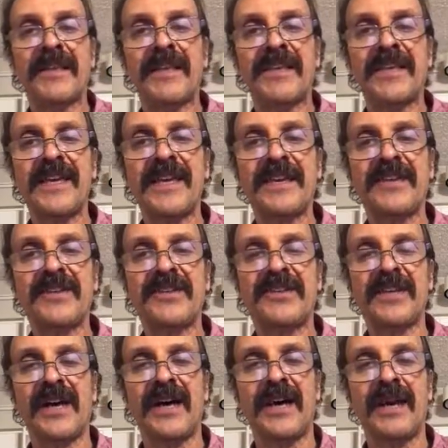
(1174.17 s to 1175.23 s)
the thing
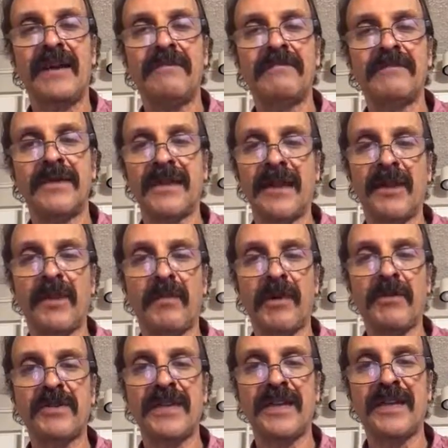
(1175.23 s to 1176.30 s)
is, you're getting the
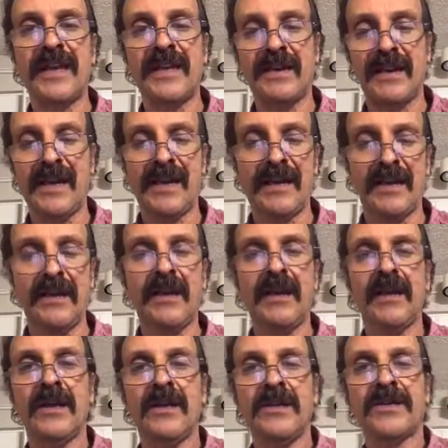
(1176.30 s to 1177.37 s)
protein and you're getting
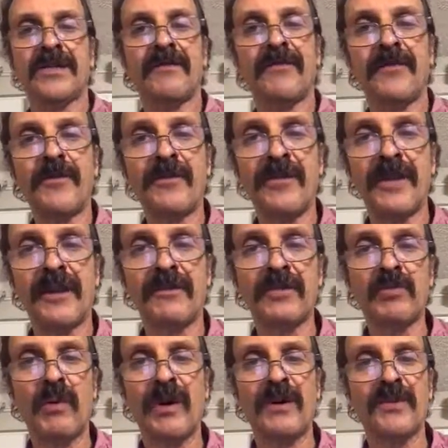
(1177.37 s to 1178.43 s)
some fruit in there
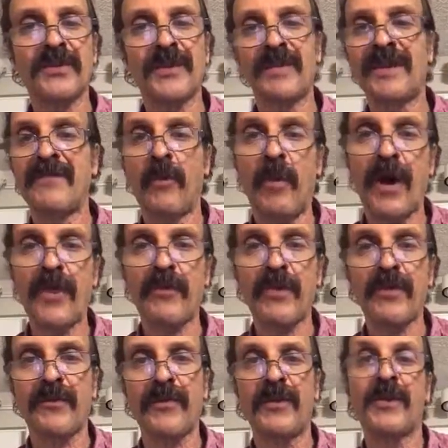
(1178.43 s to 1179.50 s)
as well. So if you want to
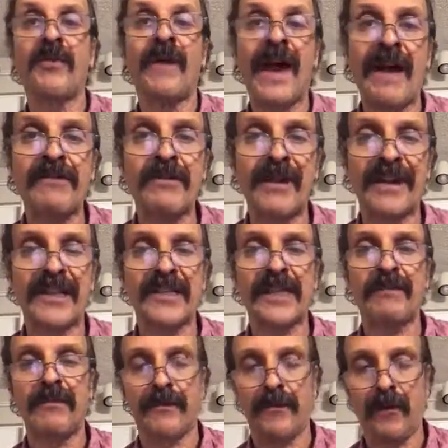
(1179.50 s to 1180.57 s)
throw the fruit, you don't have to, like I
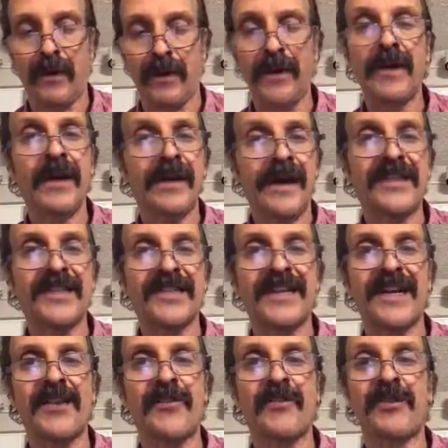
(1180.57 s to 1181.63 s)
said before. I
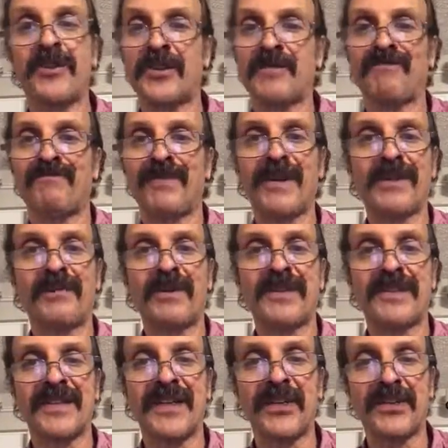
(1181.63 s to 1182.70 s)
decided to throw it just because of
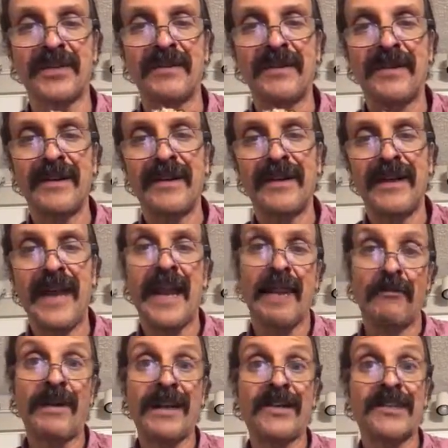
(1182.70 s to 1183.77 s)
presentation. And
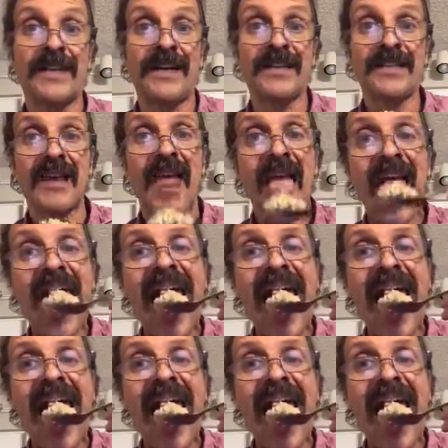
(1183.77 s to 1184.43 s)
it really looks nice.